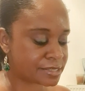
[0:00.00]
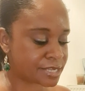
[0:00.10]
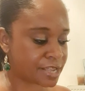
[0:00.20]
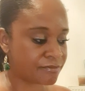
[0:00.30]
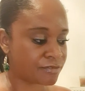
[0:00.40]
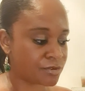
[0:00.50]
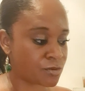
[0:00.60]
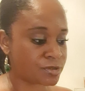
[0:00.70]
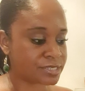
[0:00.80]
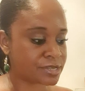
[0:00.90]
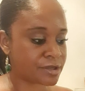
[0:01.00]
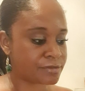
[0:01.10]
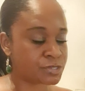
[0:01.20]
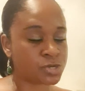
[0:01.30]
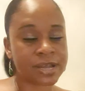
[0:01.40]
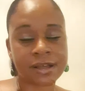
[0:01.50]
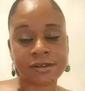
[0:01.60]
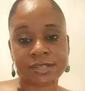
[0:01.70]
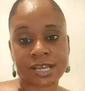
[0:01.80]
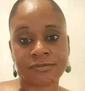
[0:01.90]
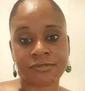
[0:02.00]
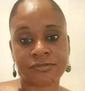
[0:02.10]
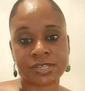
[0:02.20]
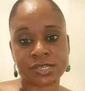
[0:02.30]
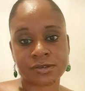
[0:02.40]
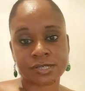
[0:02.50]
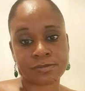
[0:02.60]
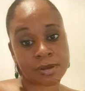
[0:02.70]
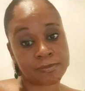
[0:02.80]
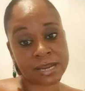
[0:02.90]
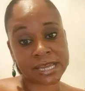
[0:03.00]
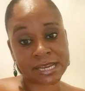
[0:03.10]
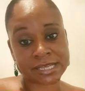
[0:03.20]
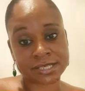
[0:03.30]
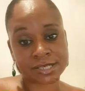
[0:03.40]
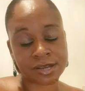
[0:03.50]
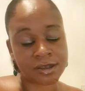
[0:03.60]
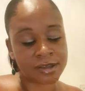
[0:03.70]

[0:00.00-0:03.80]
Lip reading: if not, try out the other videos in my playlist.